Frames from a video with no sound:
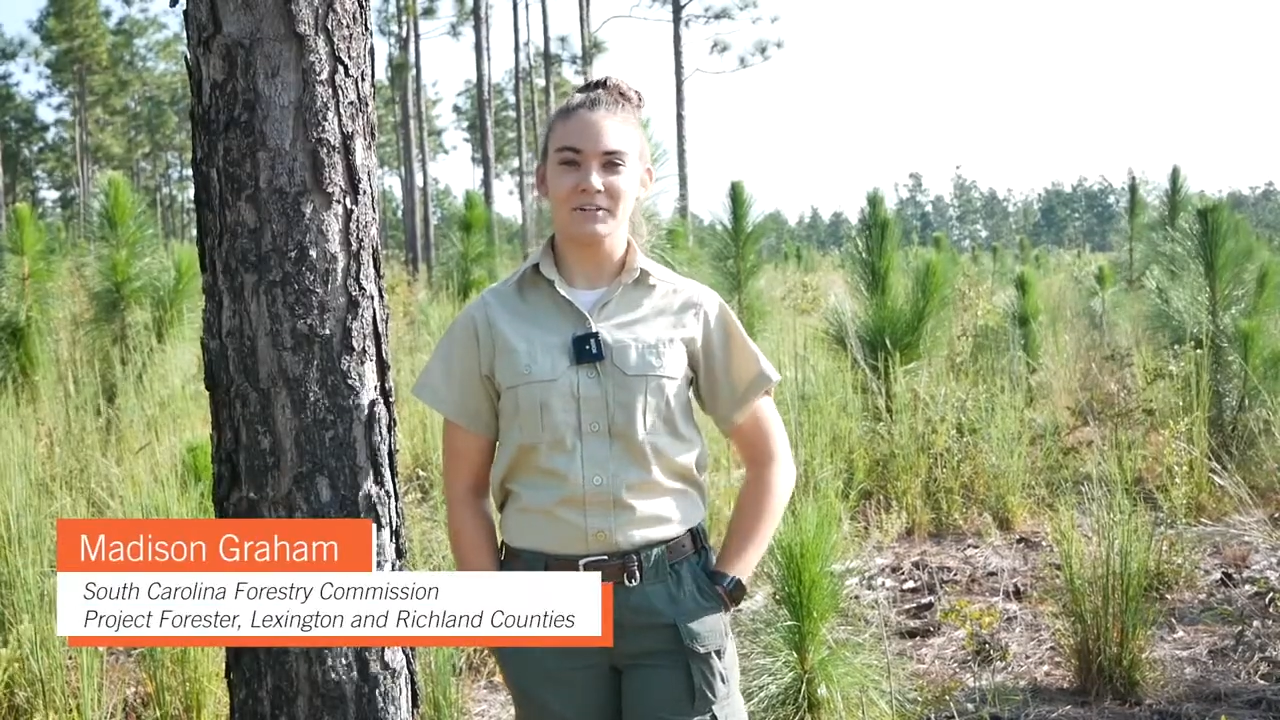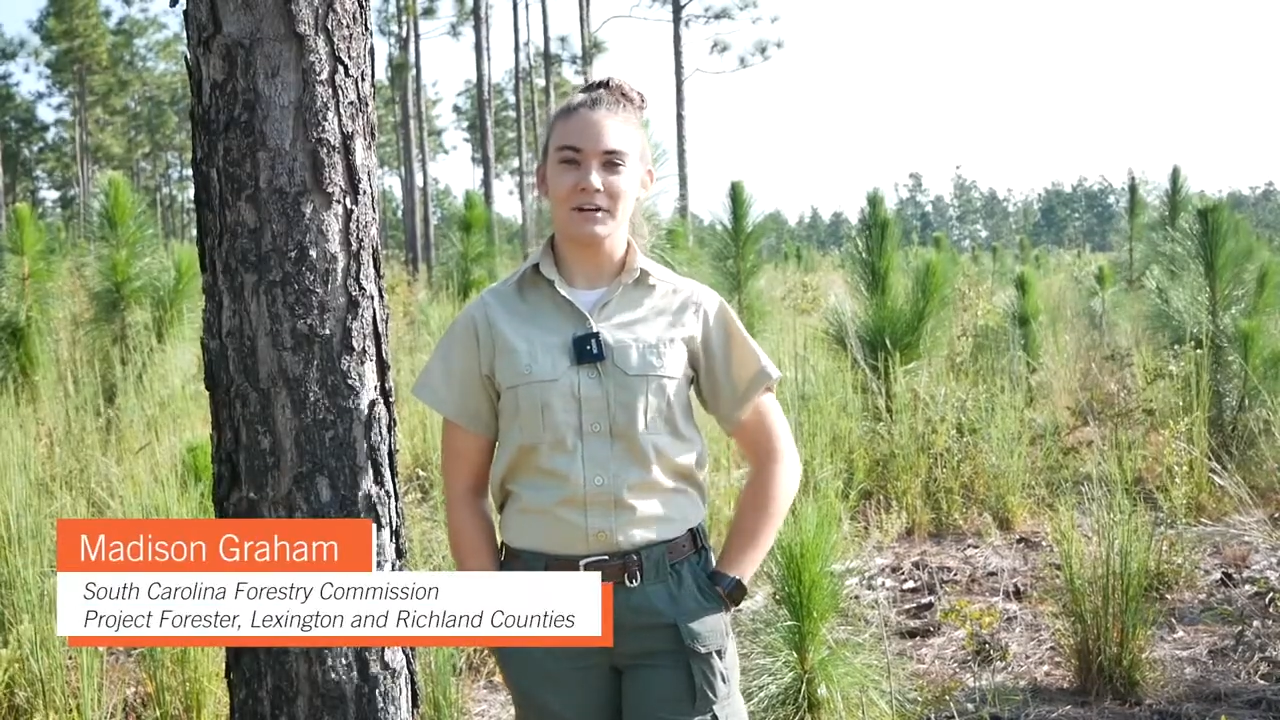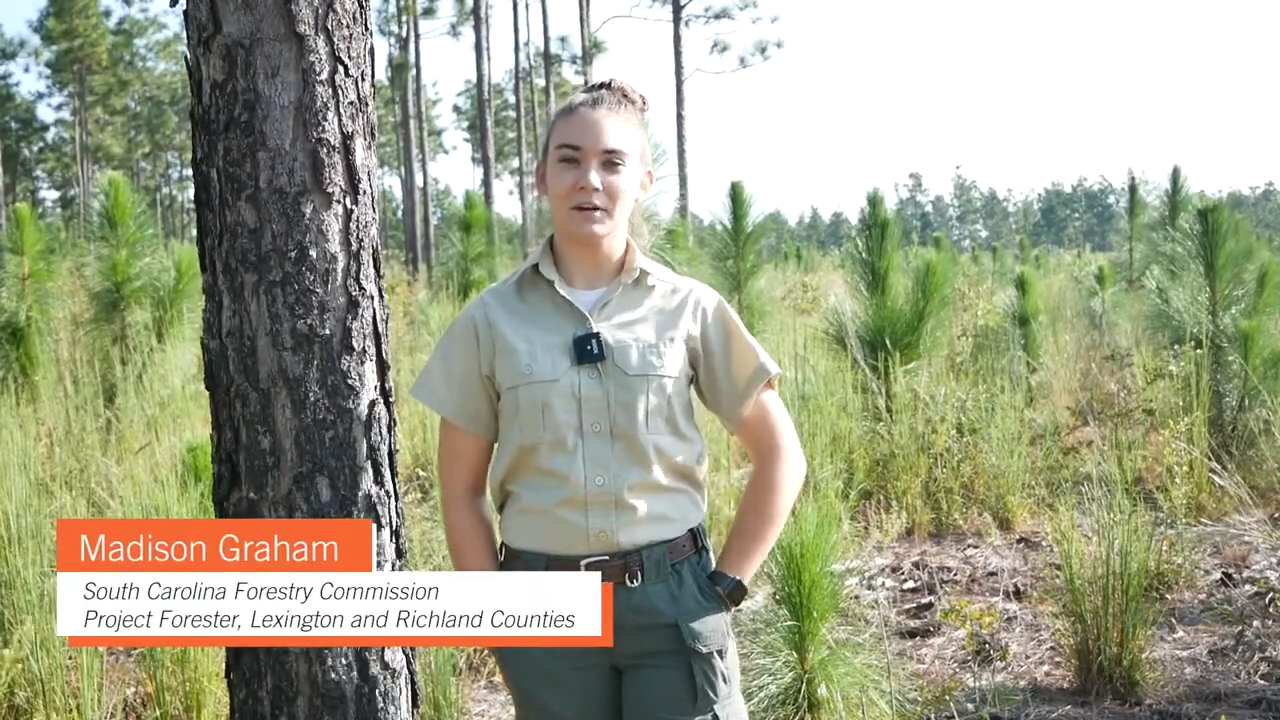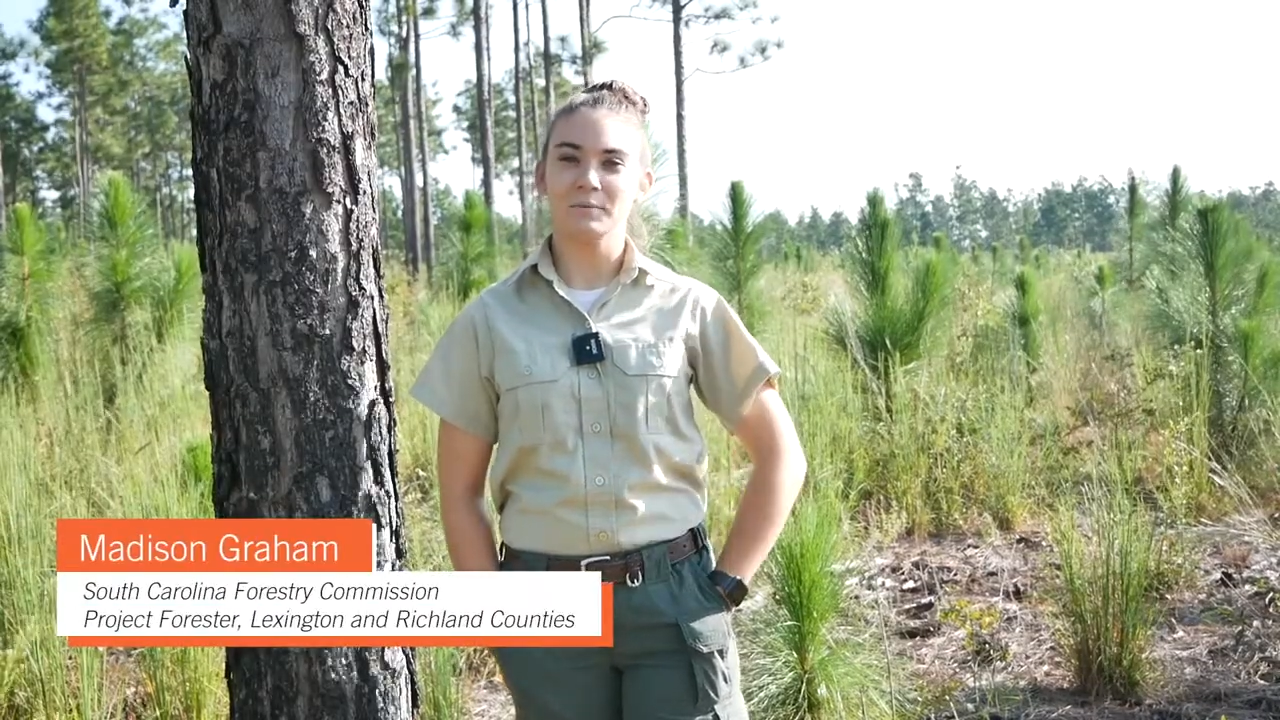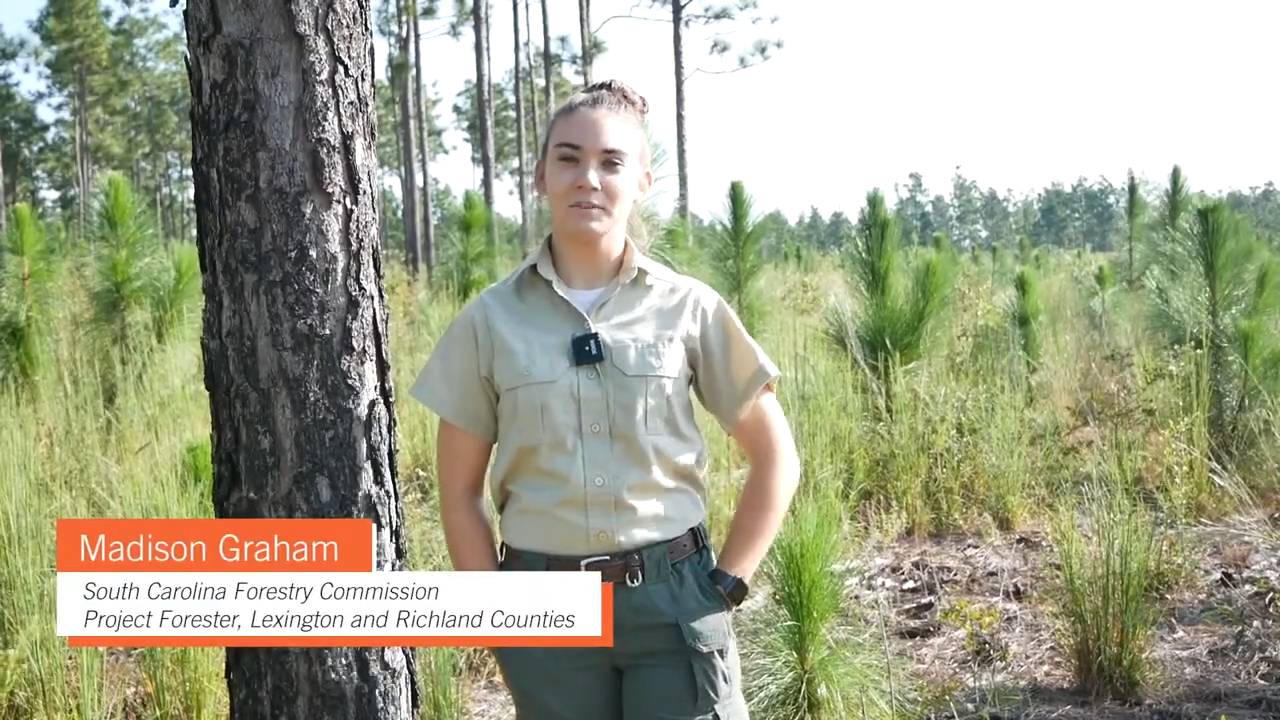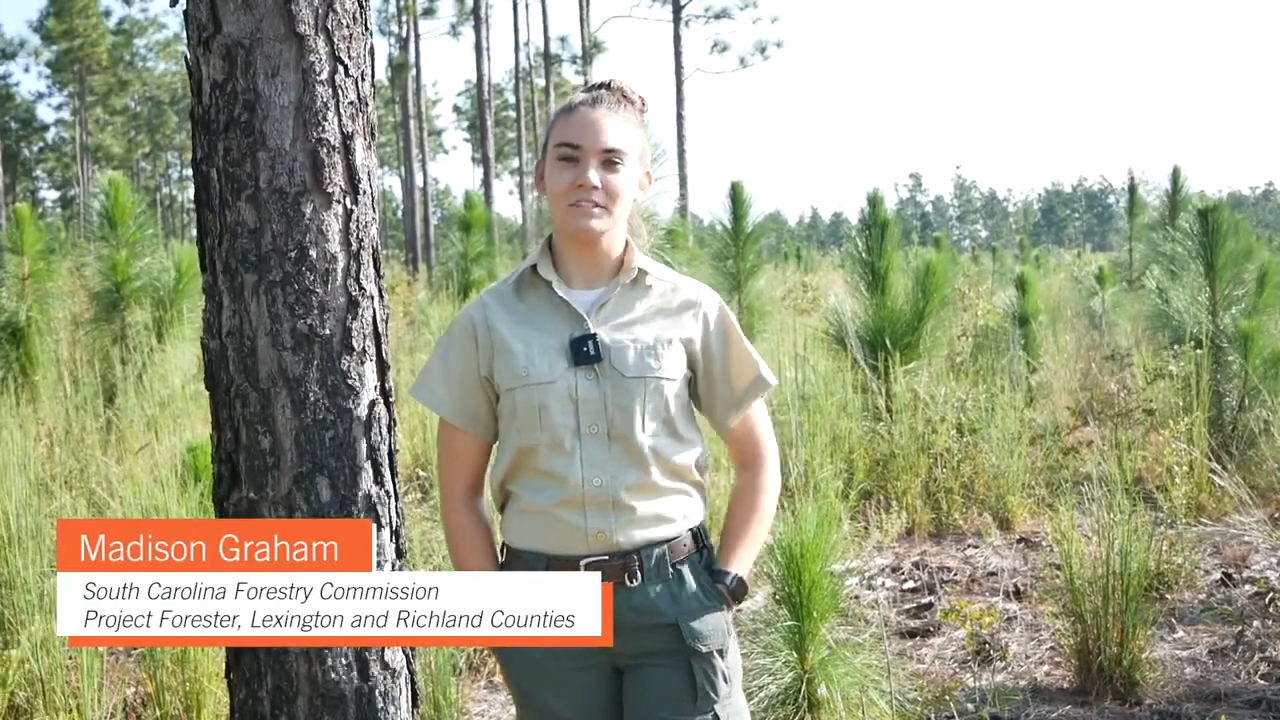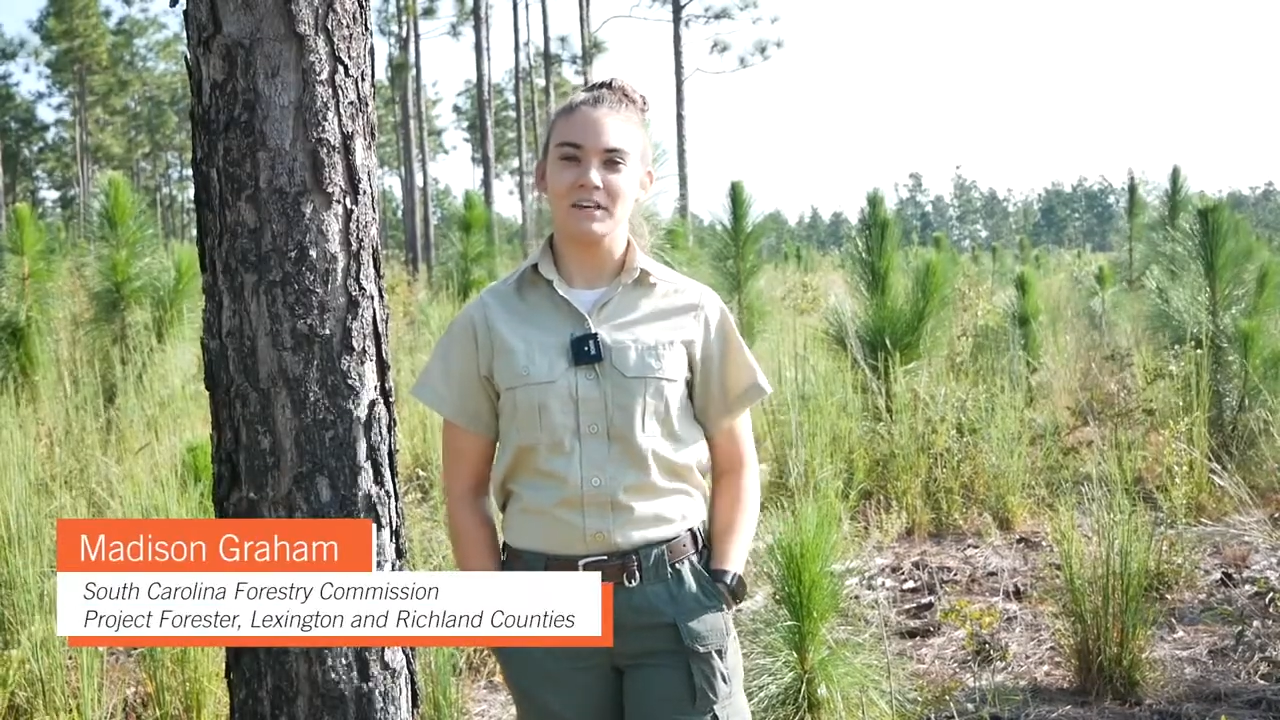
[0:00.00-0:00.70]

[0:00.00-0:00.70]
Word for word: Graham with the